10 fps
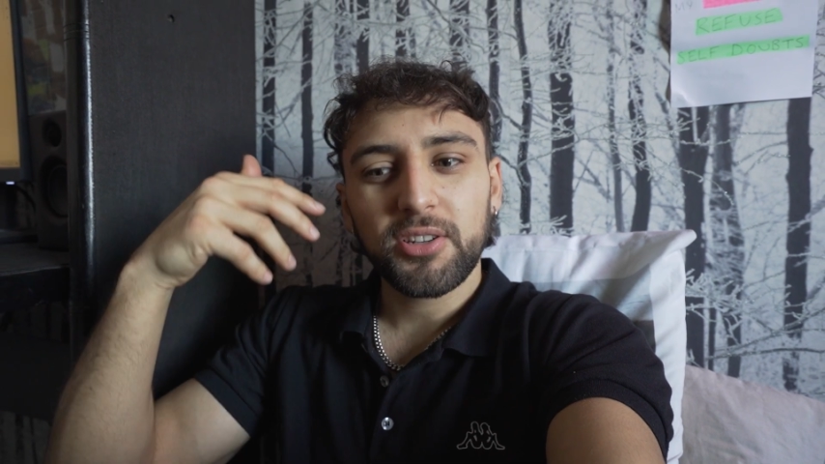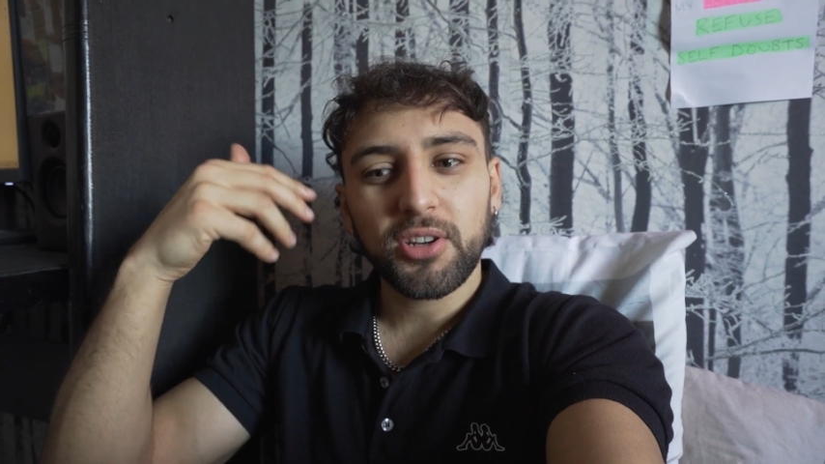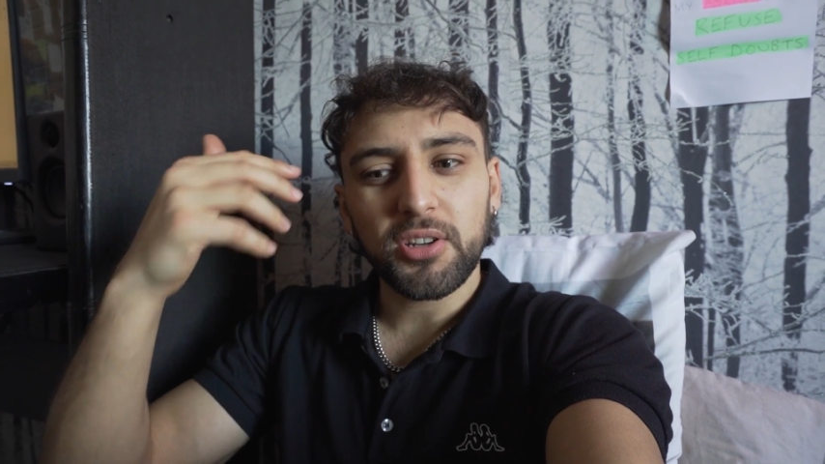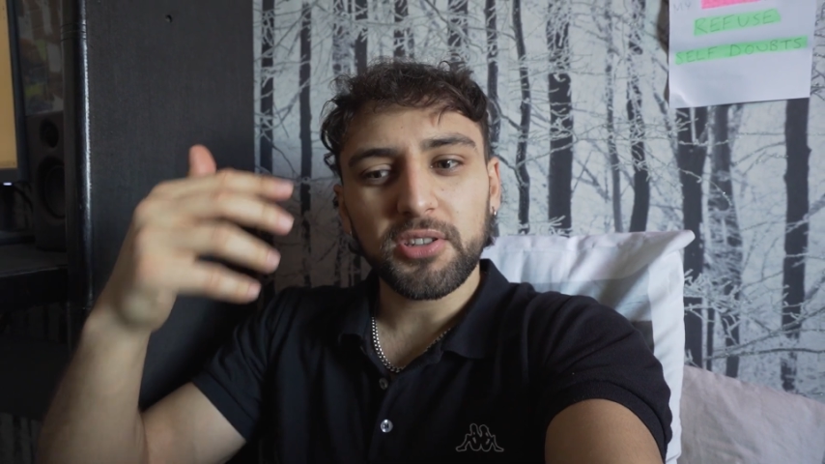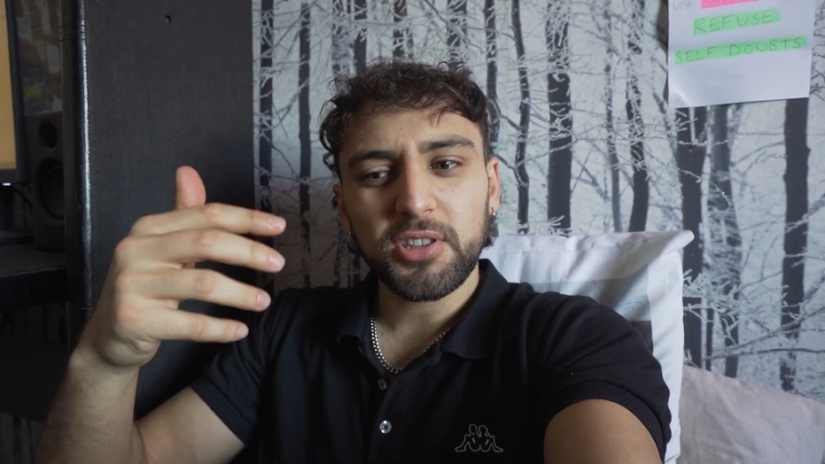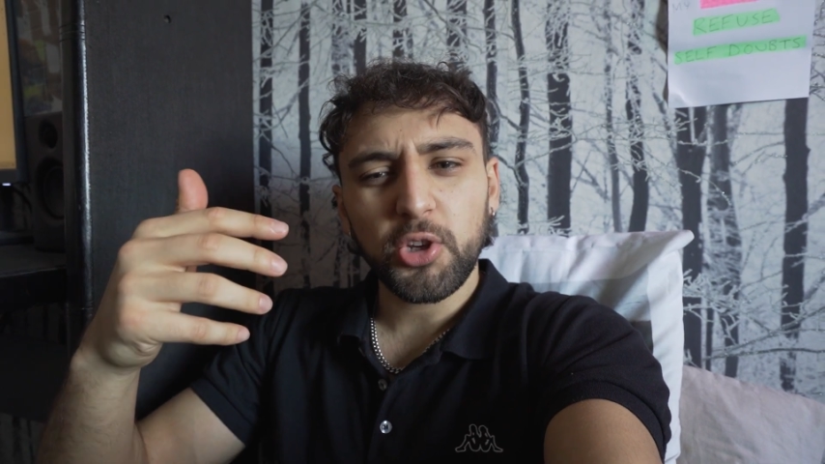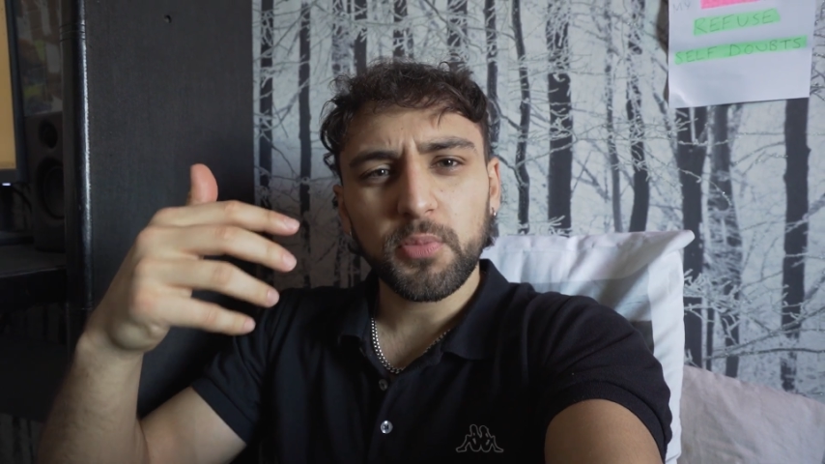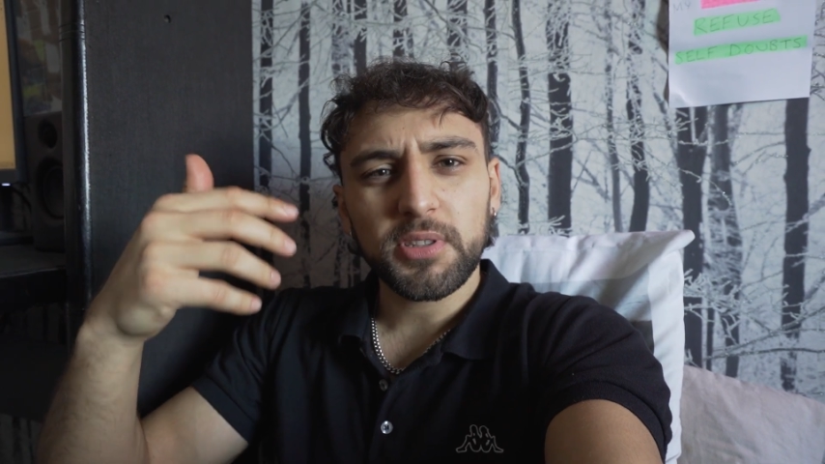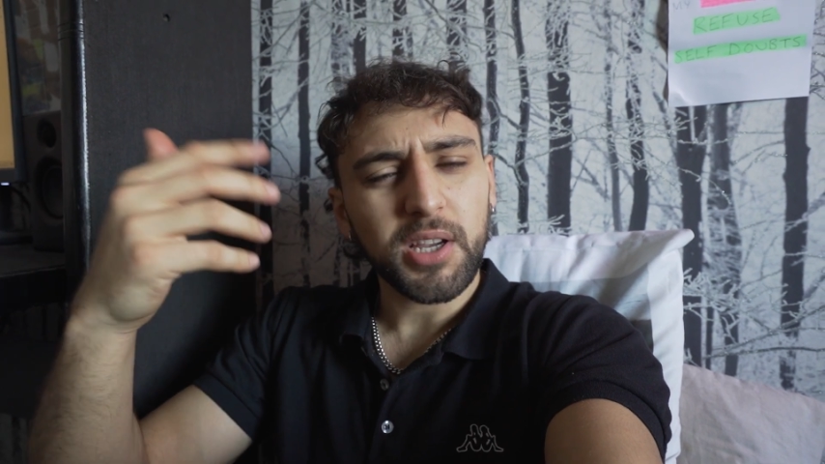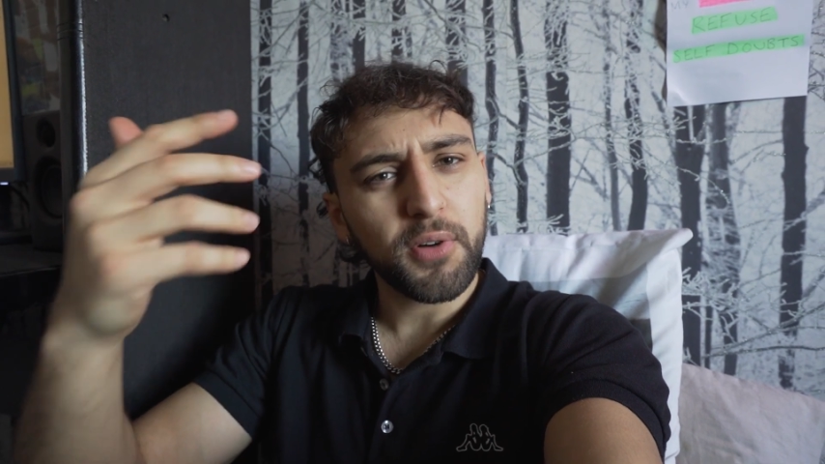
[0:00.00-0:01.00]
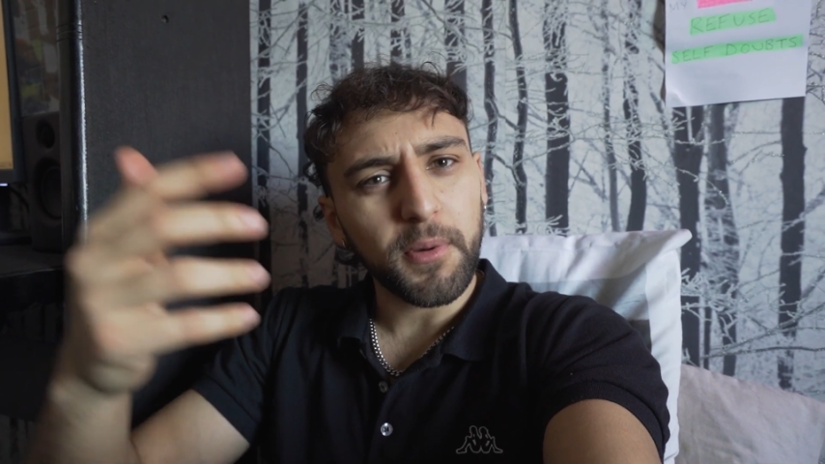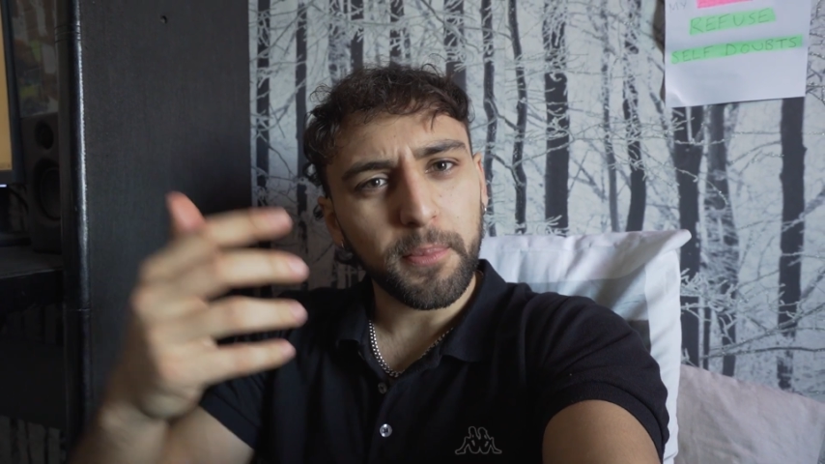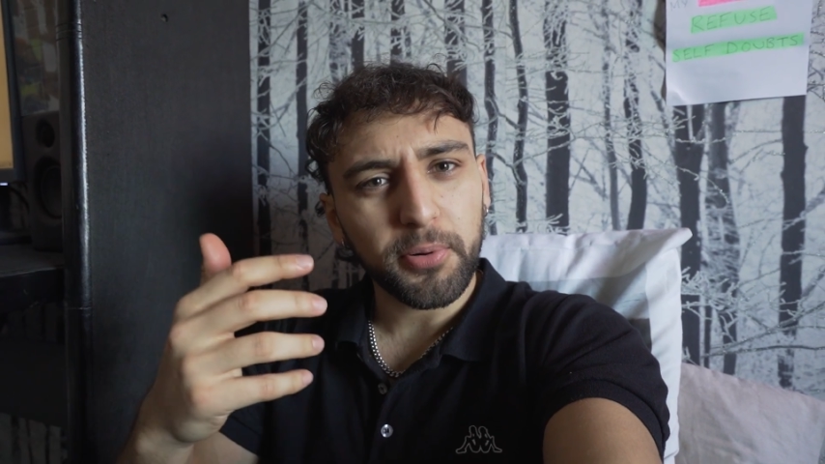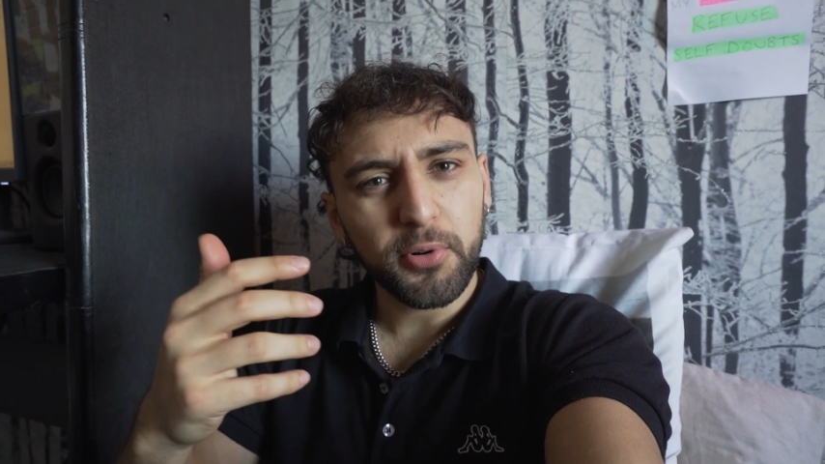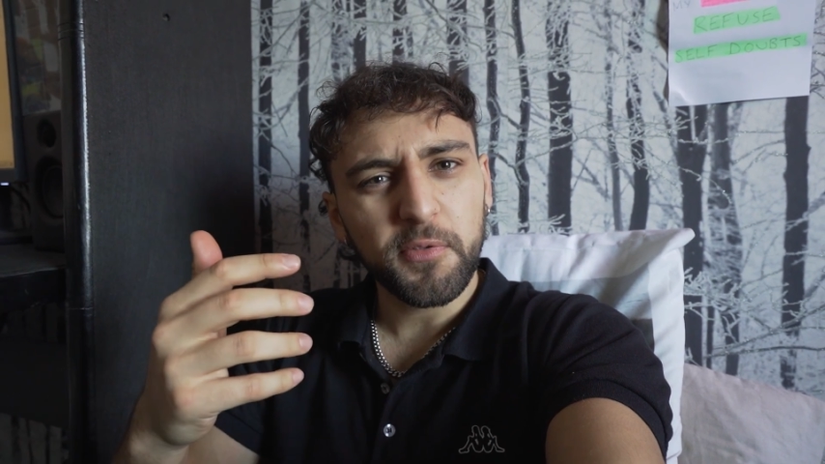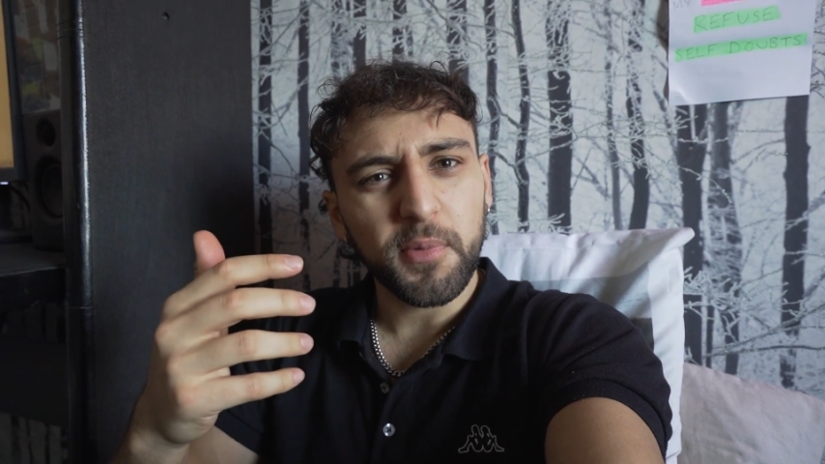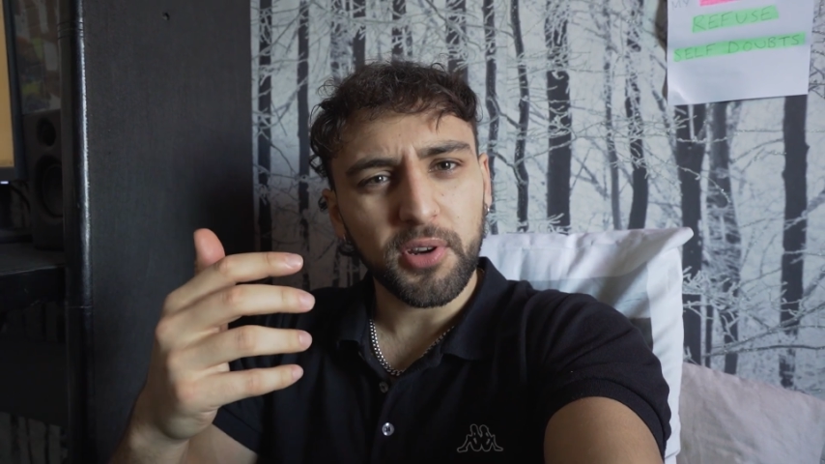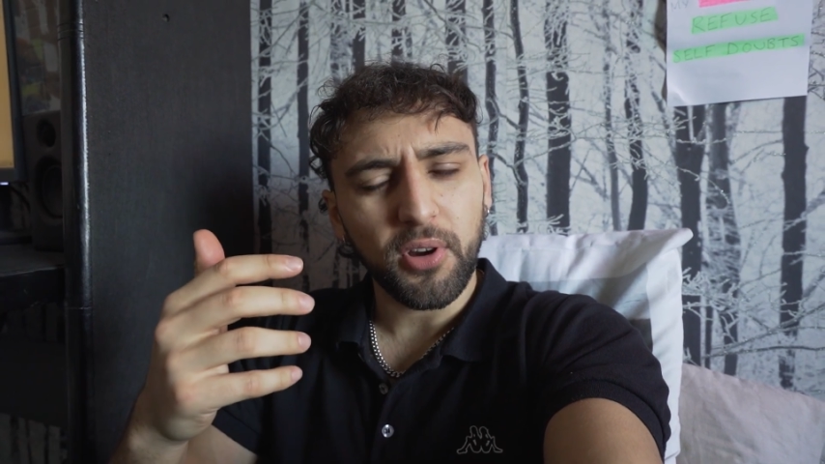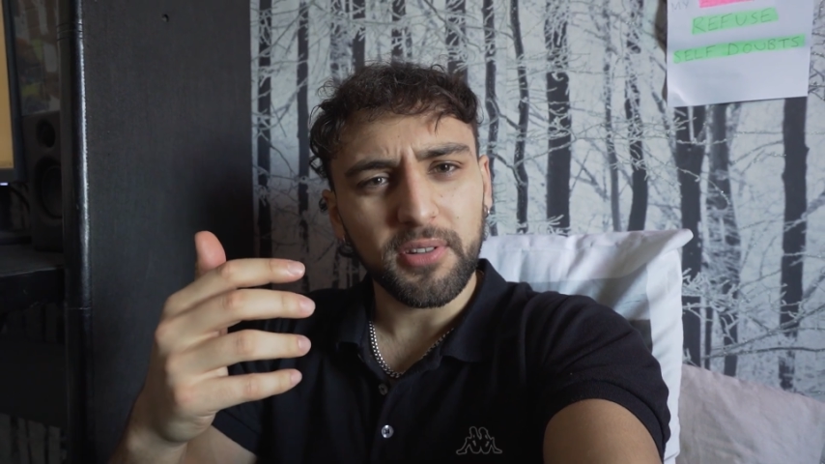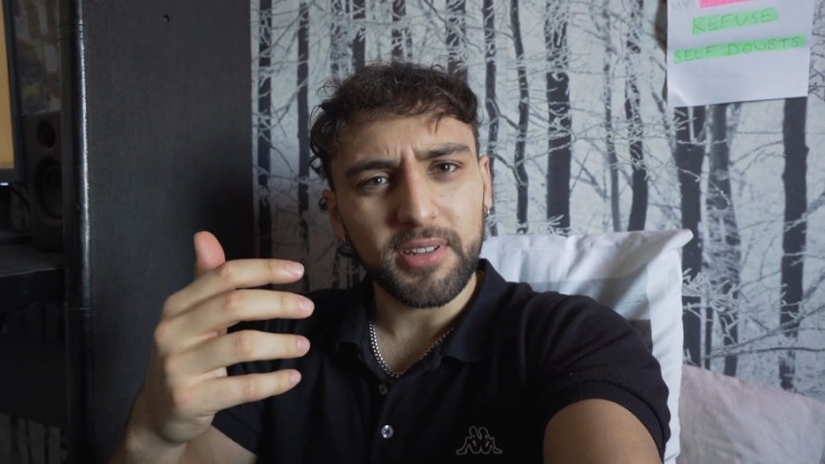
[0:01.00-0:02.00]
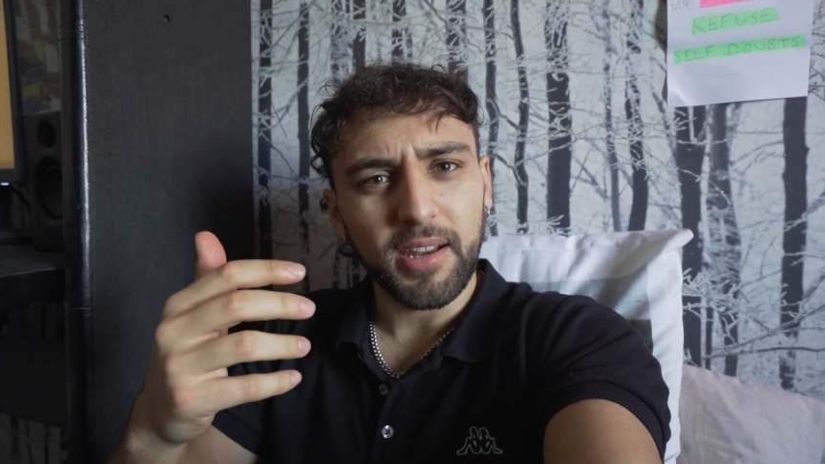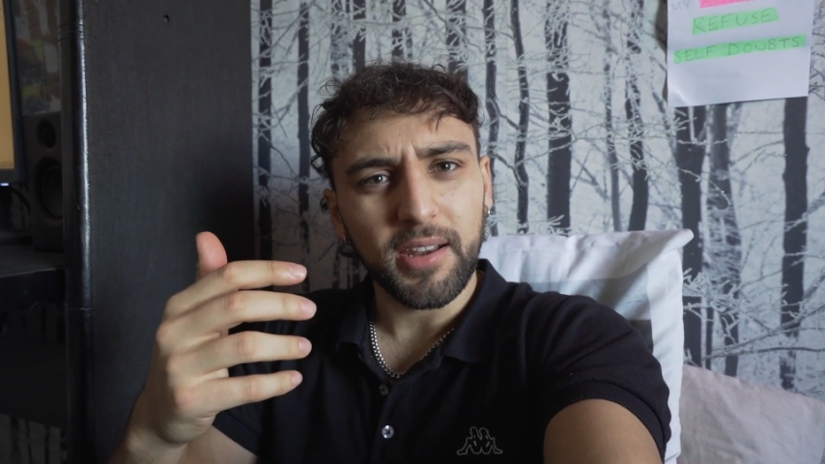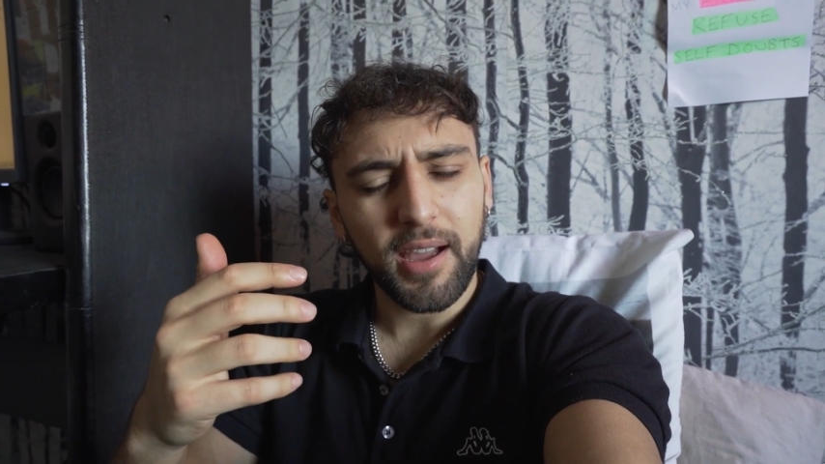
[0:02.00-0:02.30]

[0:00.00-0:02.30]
to consume self-improvement content,